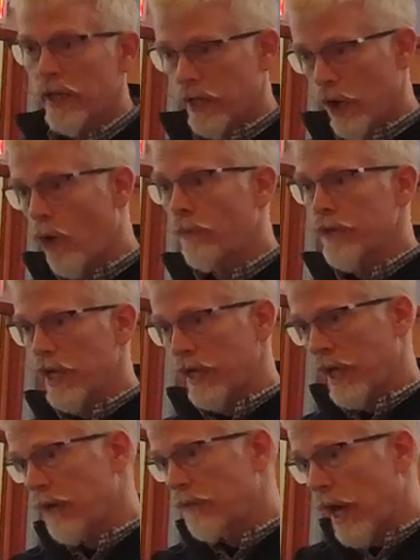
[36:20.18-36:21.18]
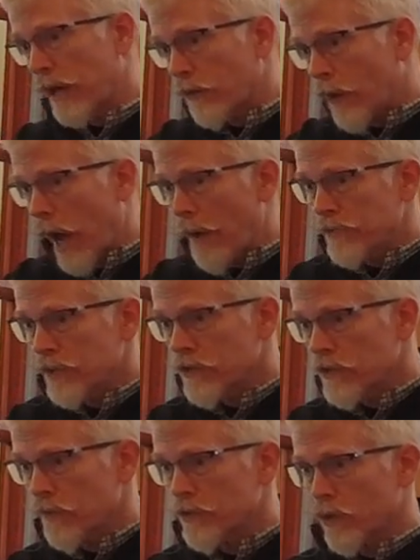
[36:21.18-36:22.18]
and hope that it came like wrapped in
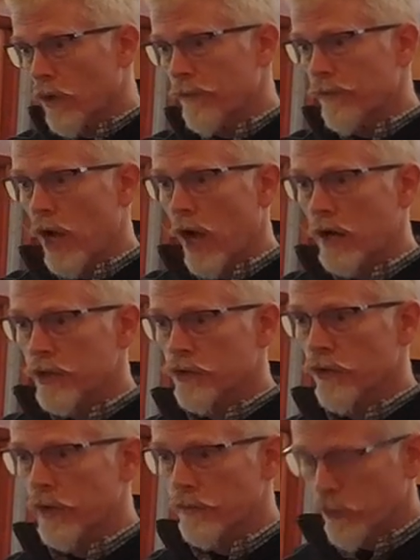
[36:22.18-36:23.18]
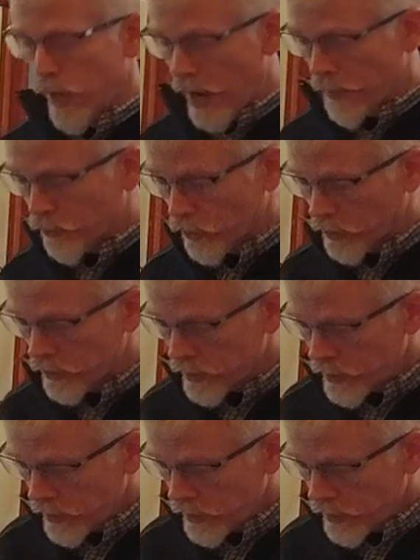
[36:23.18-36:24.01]
some sort of nondescript wrapper.